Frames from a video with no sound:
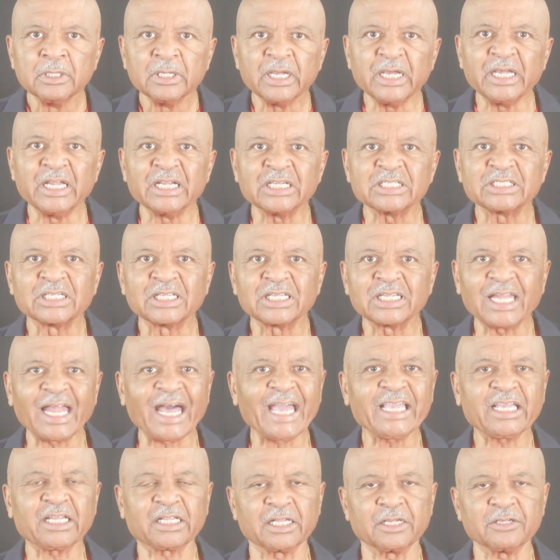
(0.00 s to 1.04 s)
It is
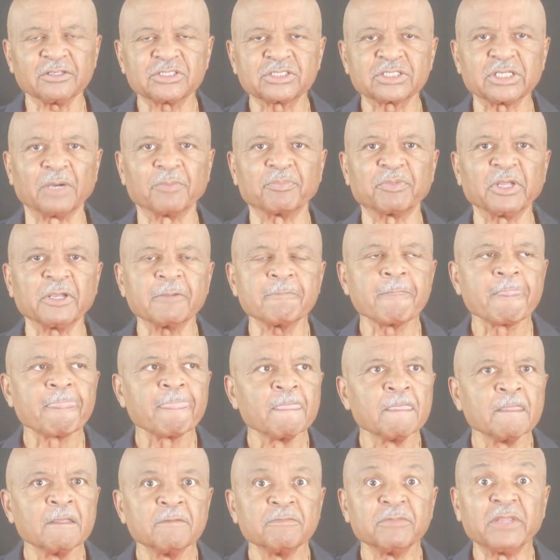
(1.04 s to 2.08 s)
likely
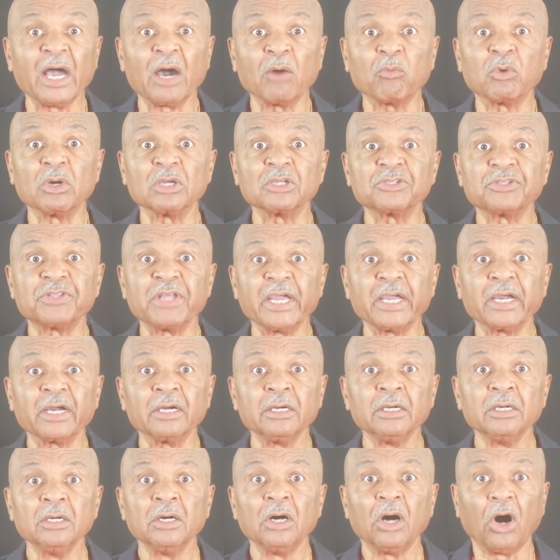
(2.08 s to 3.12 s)
something that was
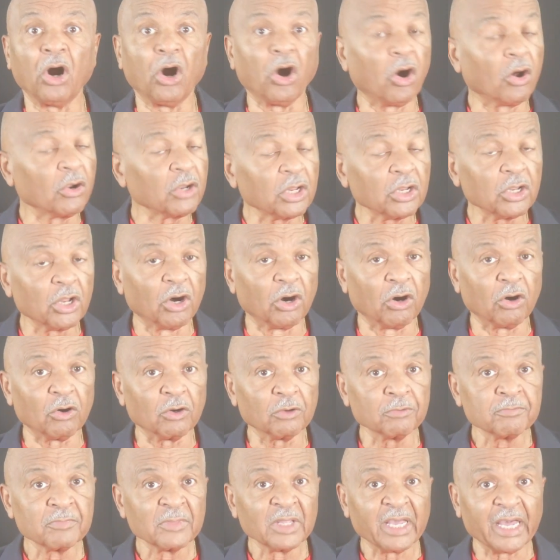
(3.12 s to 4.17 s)
there all
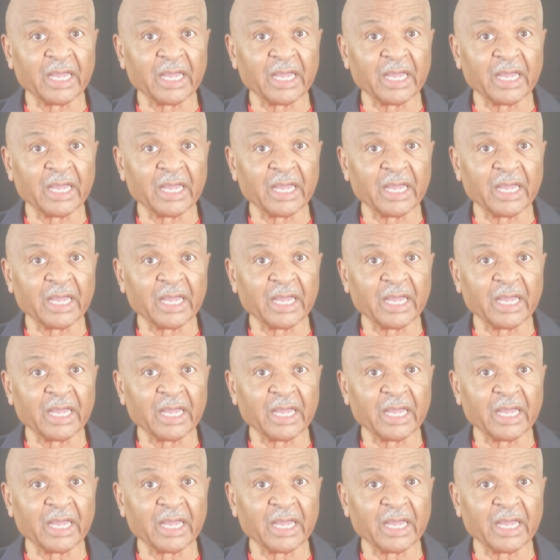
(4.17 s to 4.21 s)
along,